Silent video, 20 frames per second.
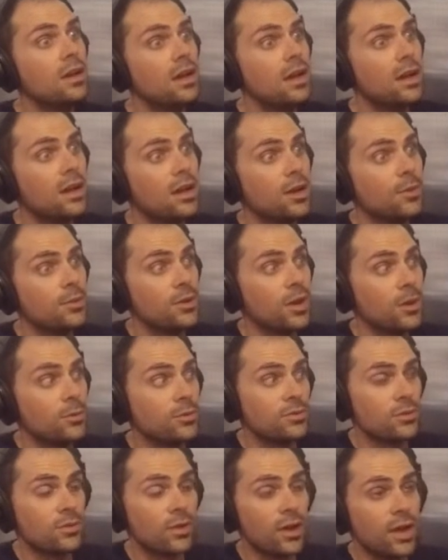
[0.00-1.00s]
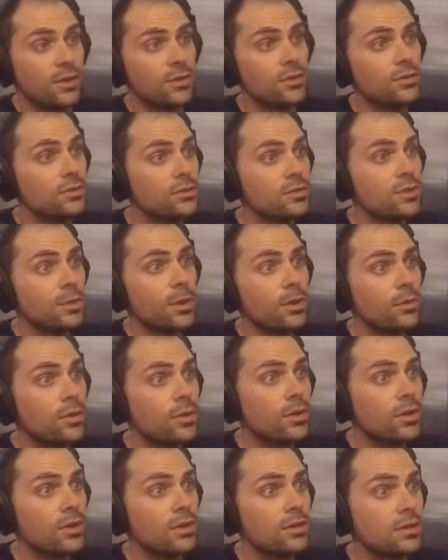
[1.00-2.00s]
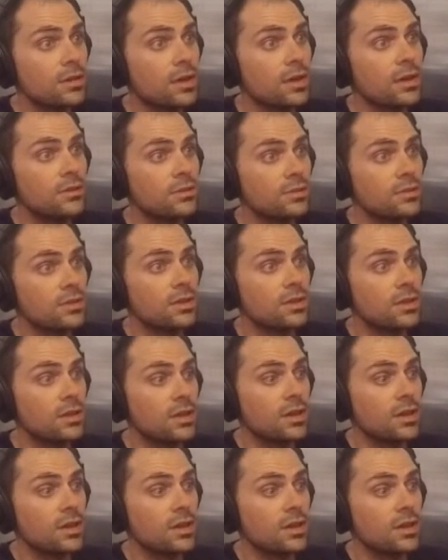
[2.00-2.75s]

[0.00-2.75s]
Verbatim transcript: Um, you know, I was crying the whole time I wrote it honestly.